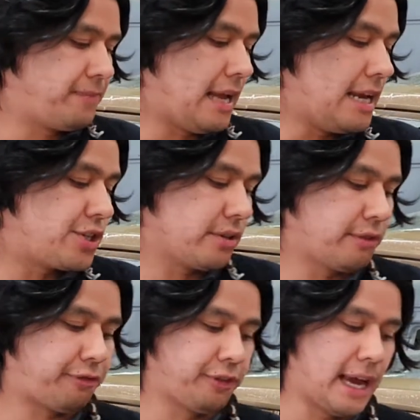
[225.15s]
Each of the
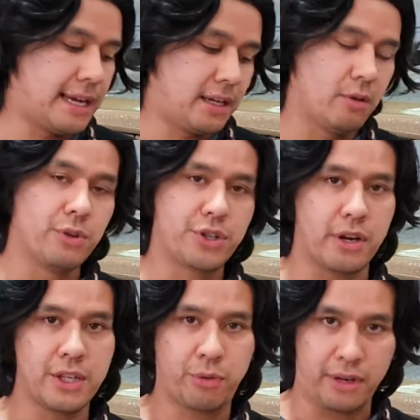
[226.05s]
flake was
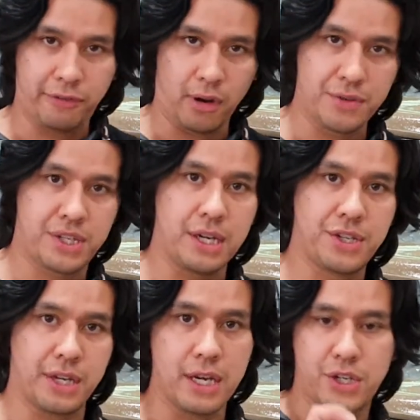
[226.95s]
only
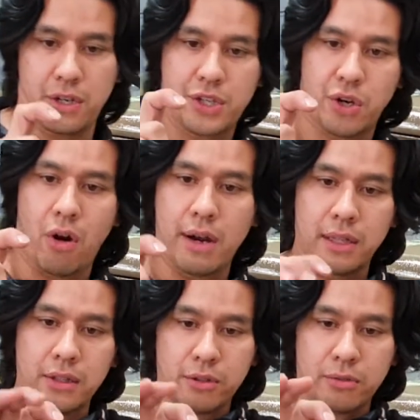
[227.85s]
25cc, so the tiny
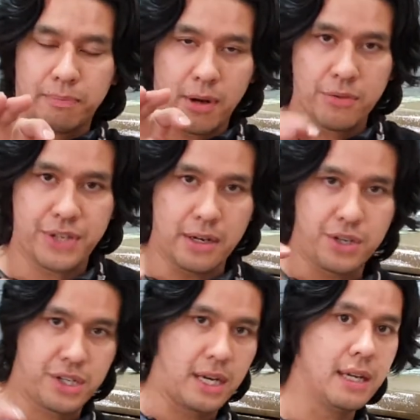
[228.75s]
little bottles that you
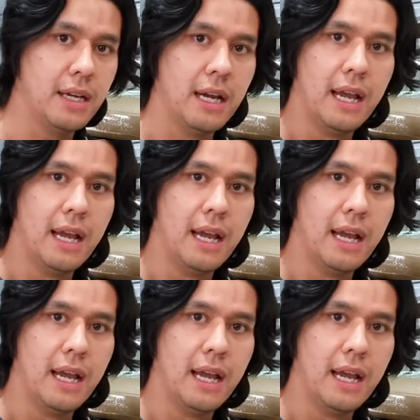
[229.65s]
see,